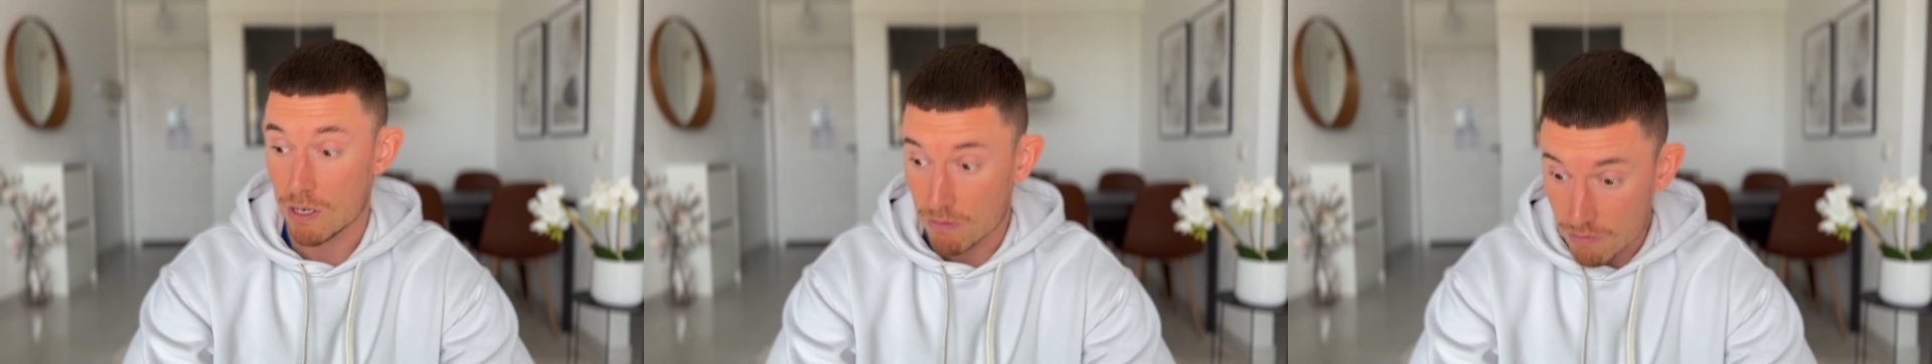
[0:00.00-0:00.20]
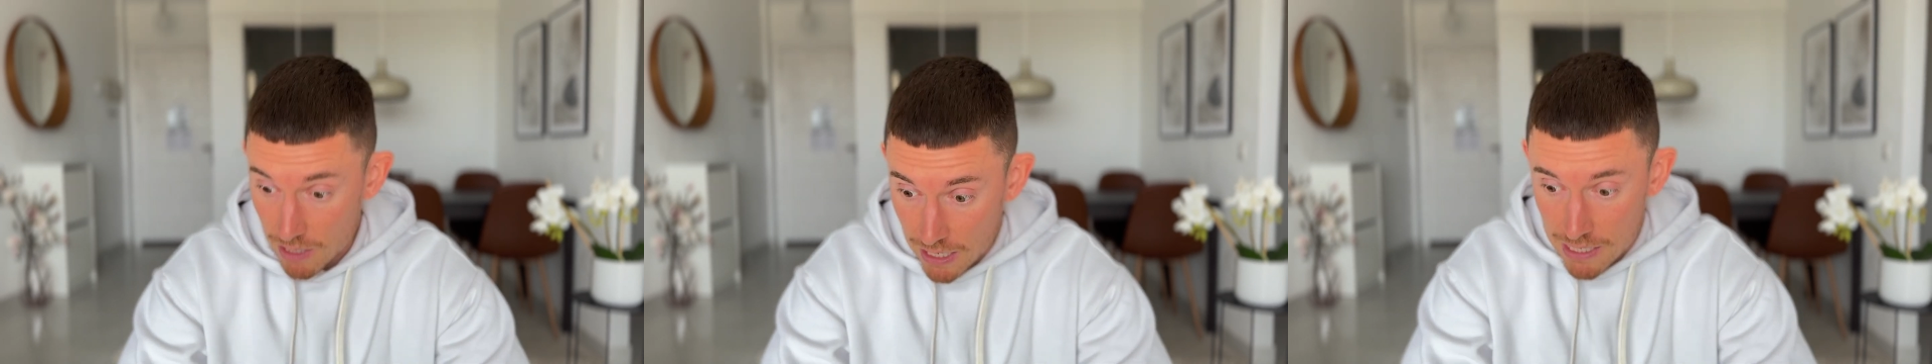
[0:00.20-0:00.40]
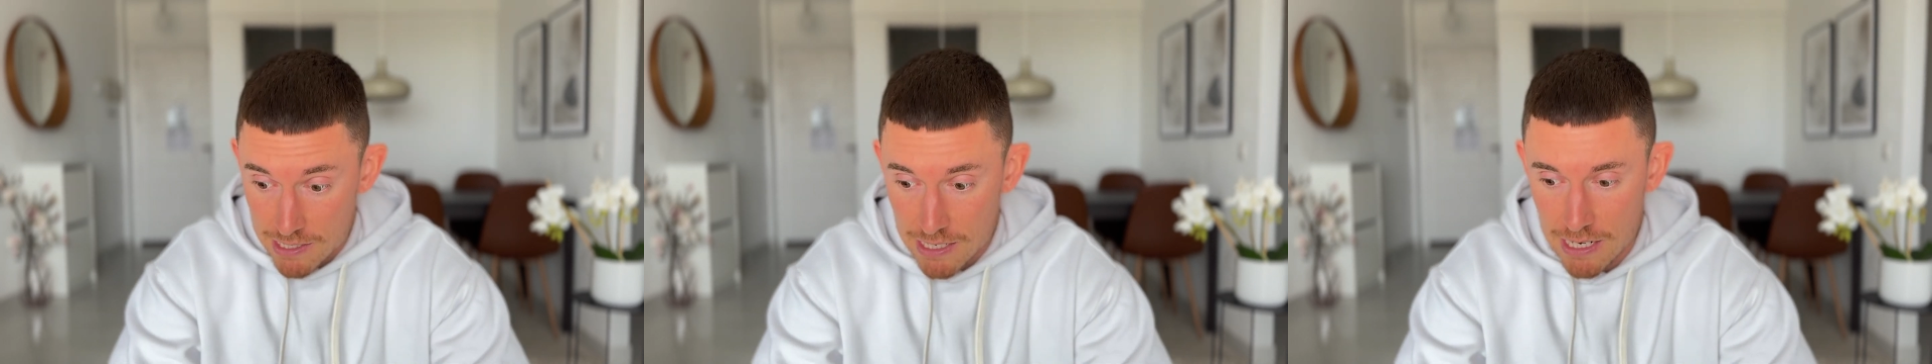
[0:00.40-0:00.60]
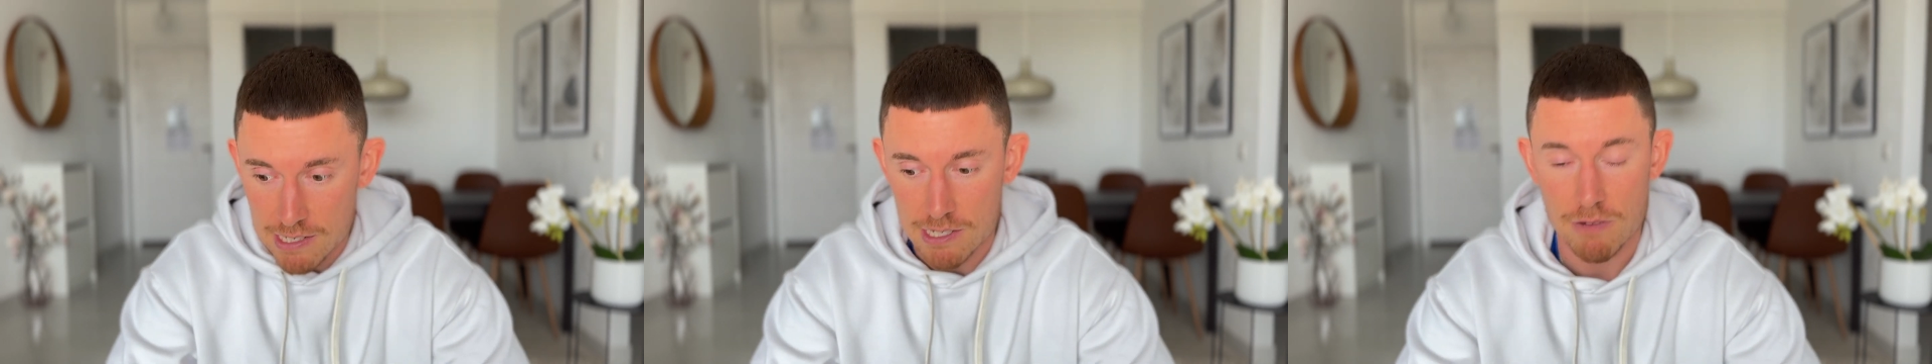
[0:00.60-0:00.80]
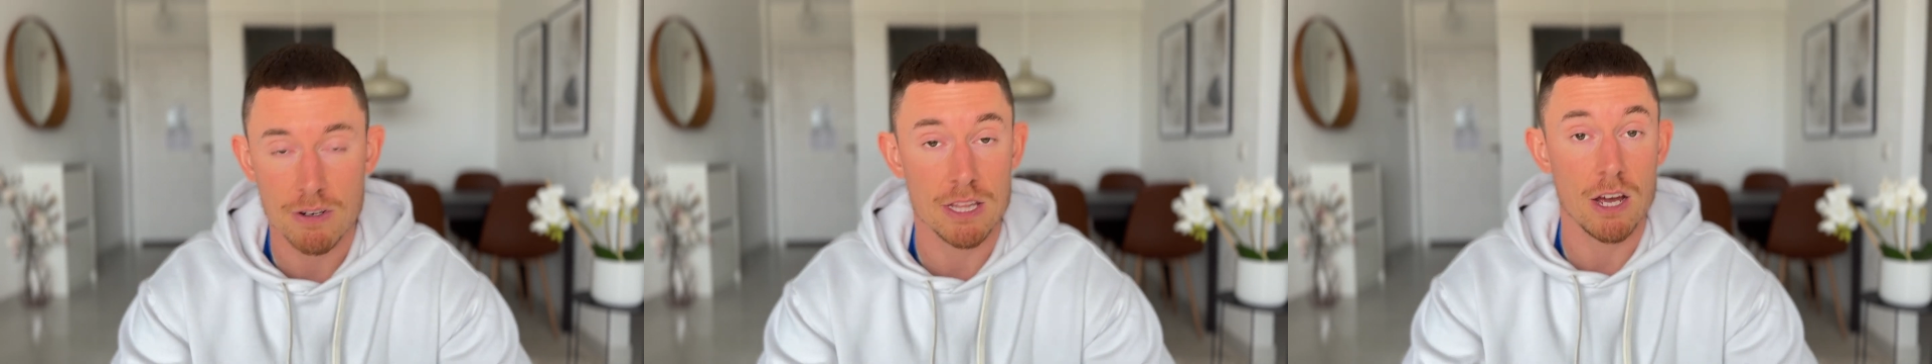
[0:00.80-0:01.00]
and like I say,
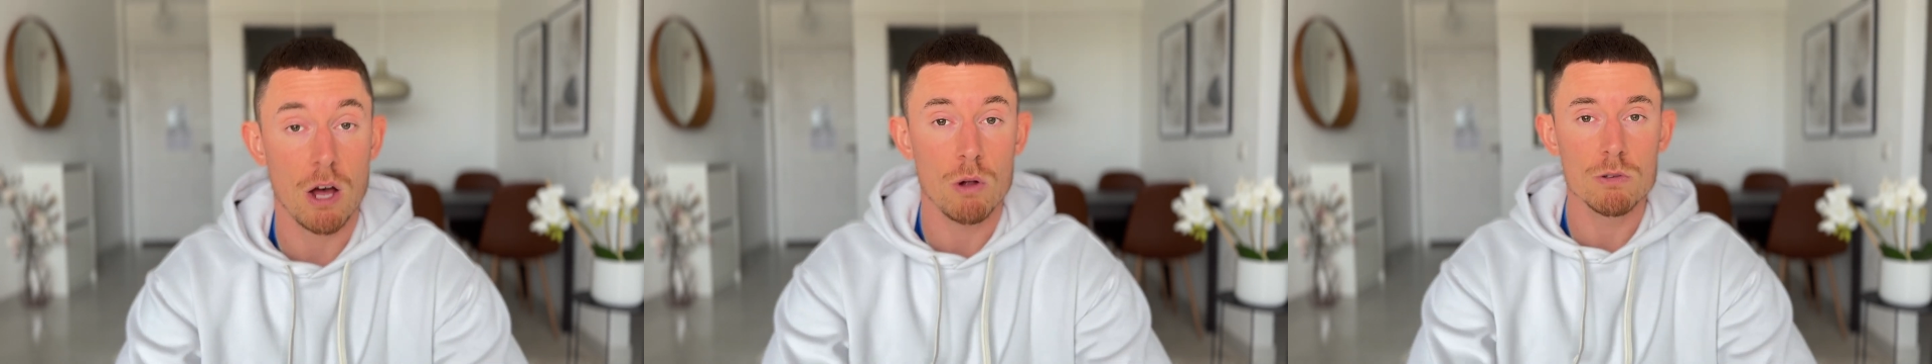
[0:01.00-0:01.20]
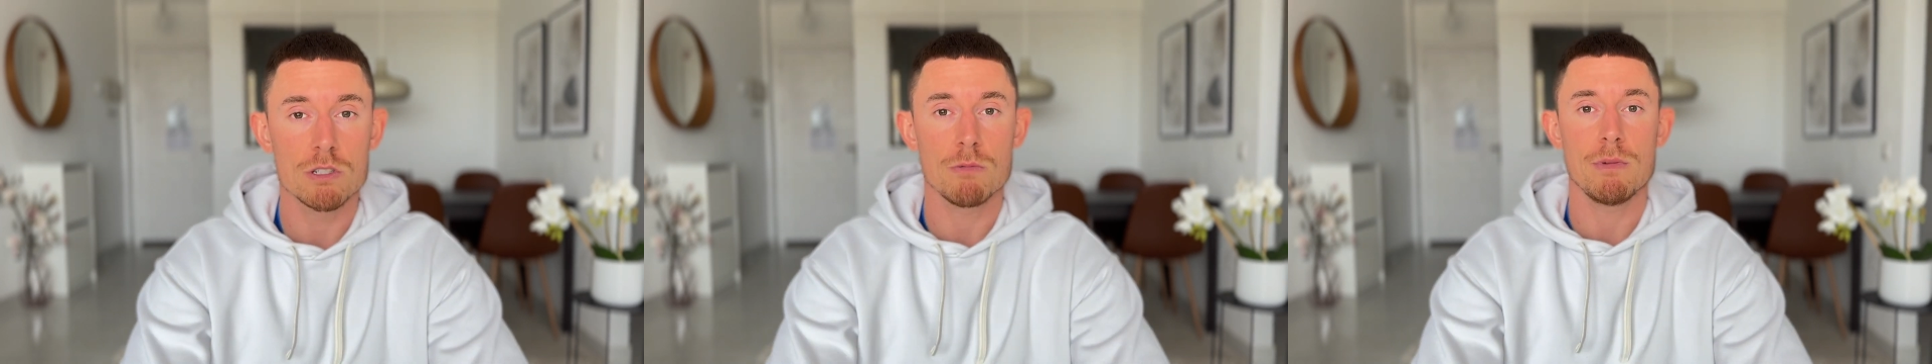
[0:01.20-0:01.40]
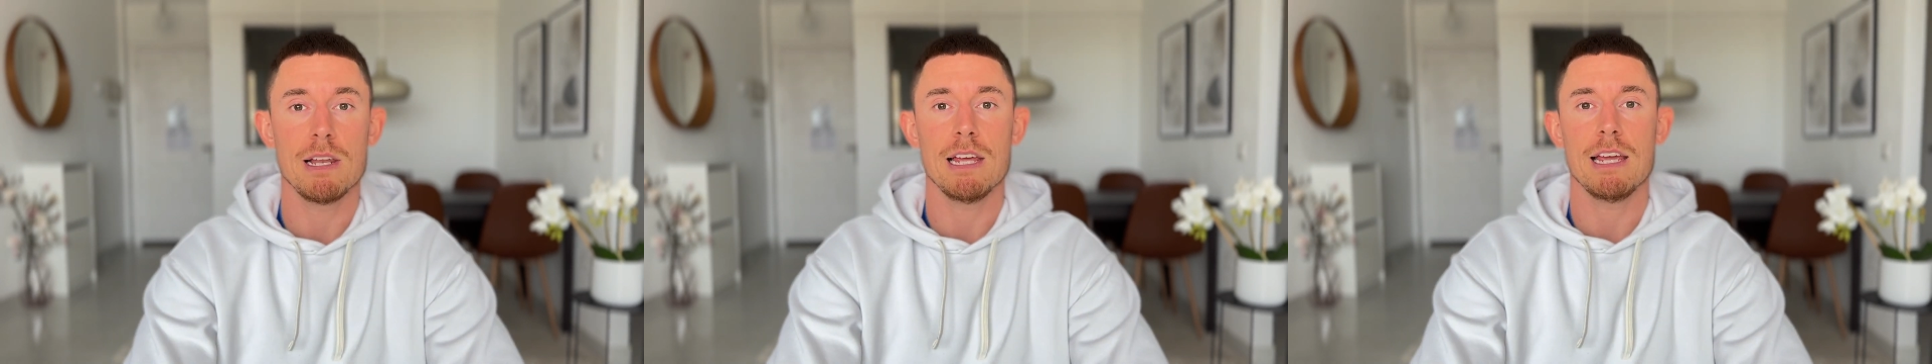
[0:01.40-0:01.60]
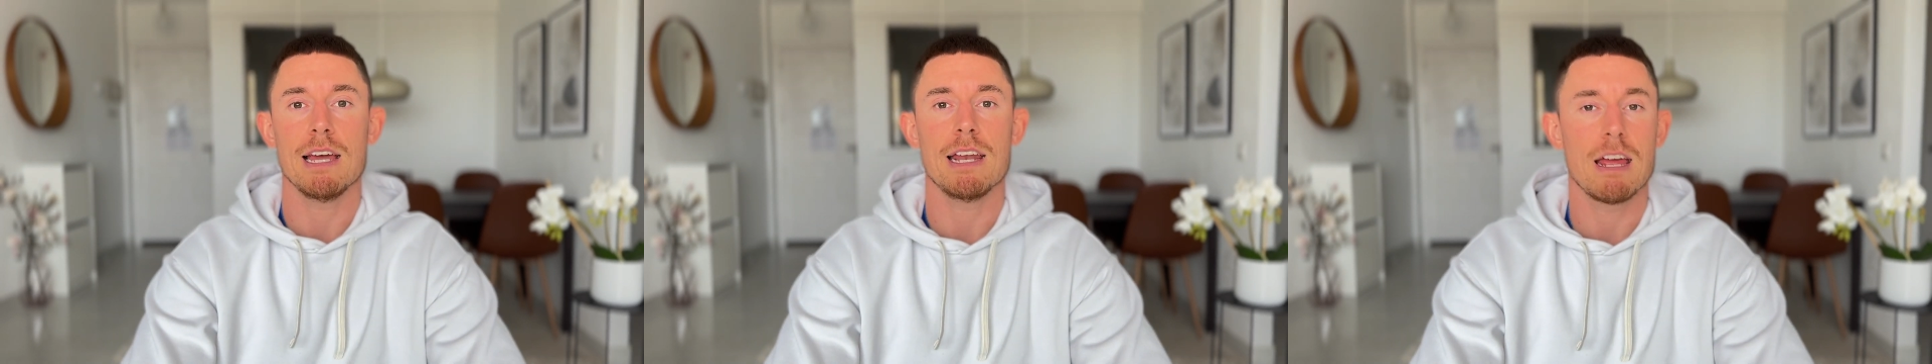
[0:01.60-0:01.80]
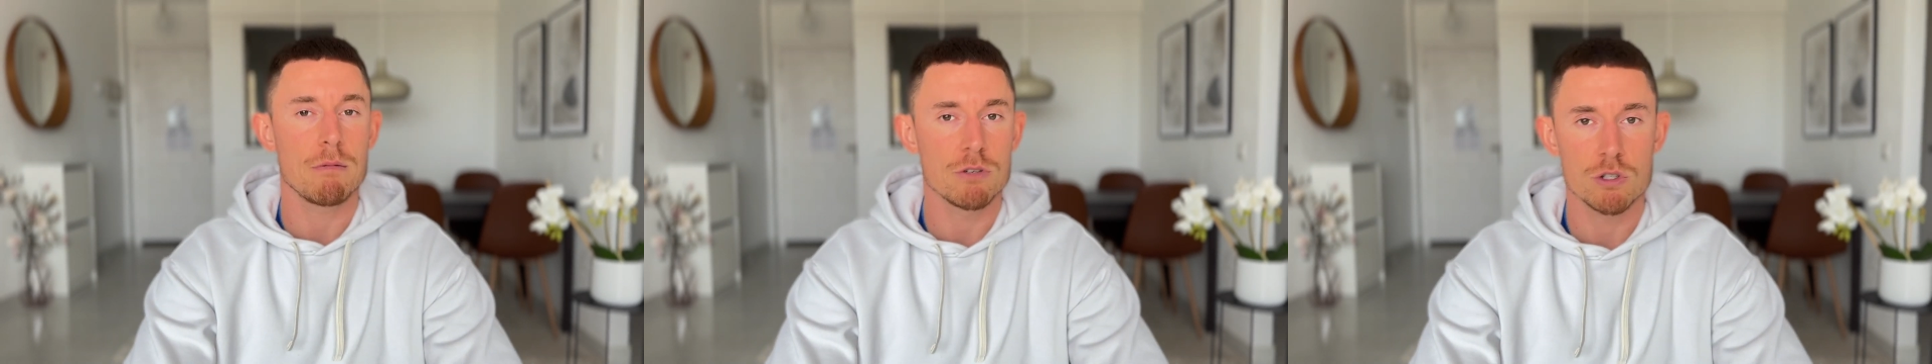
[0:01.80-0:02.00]
something that ultimately
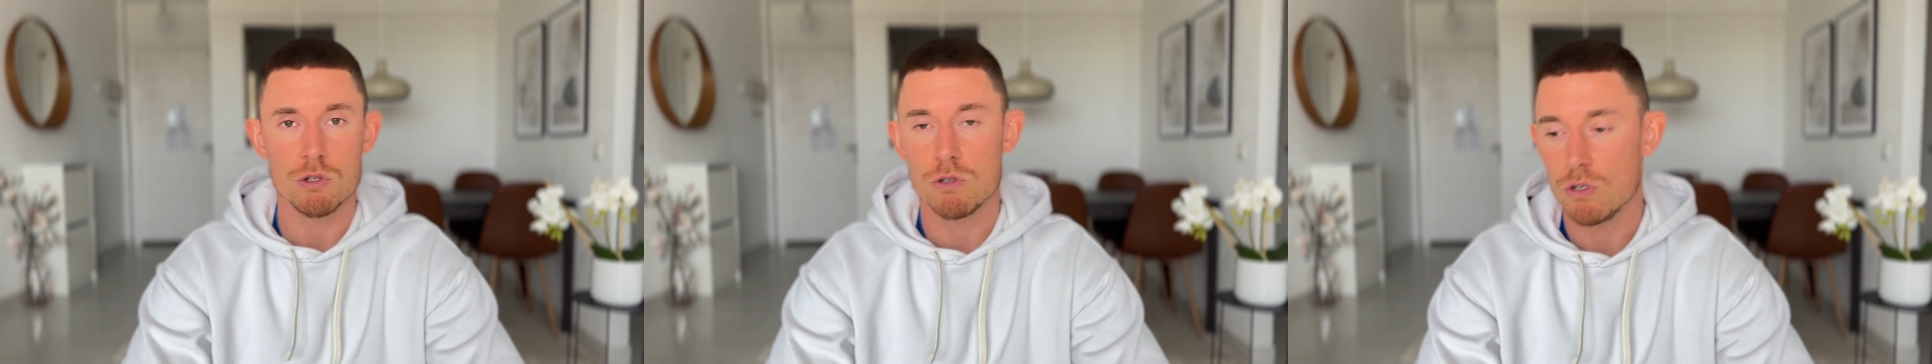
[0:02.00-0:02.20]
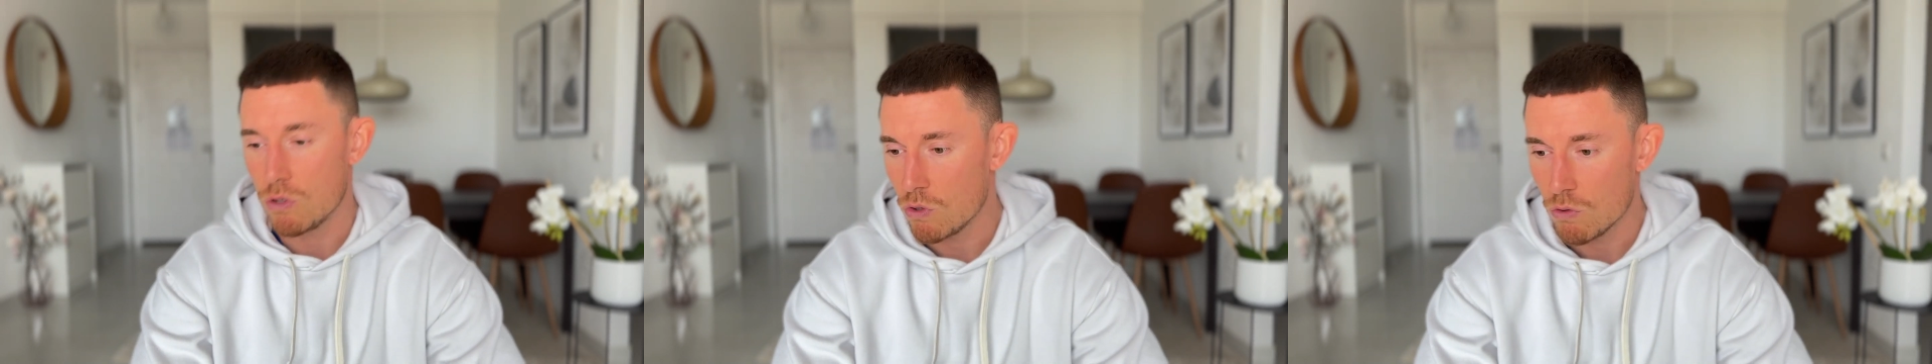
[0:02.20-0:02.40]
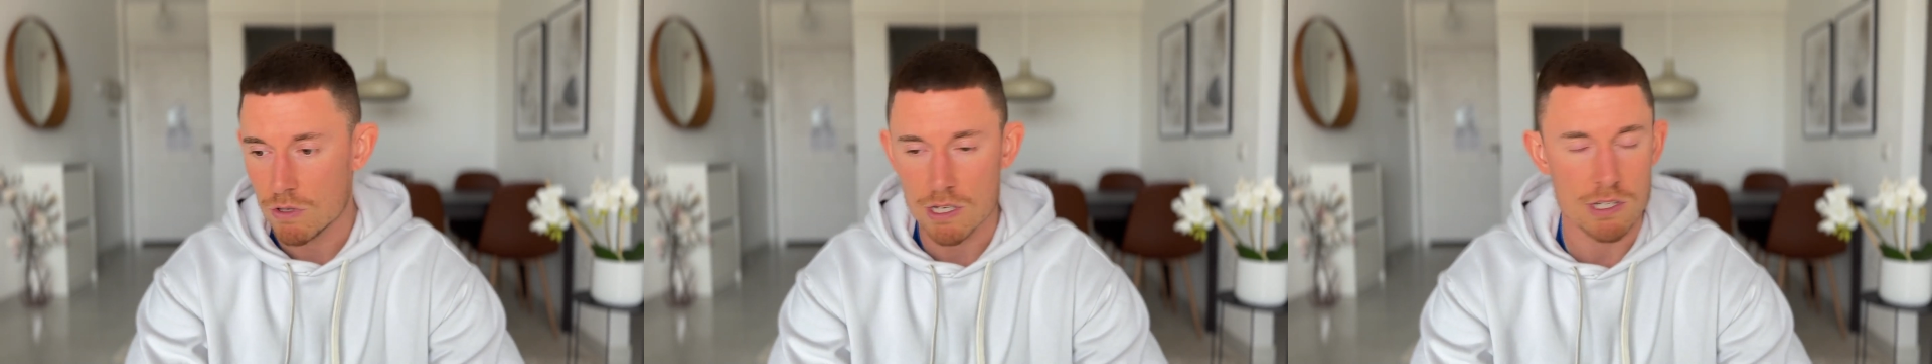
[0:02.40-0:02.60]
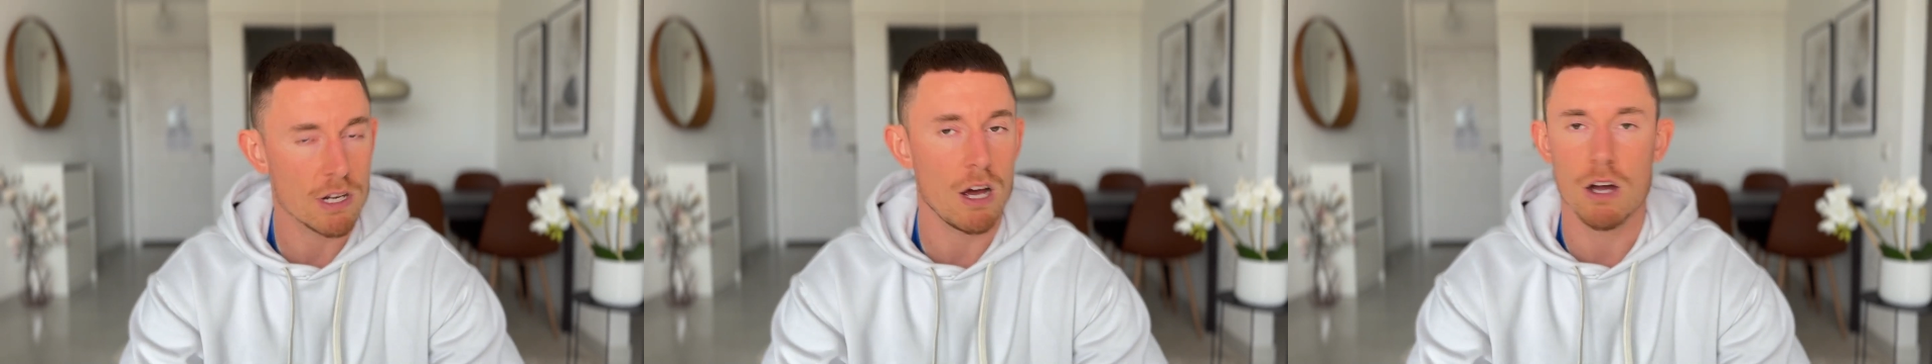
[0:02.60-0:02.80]
enables you to do this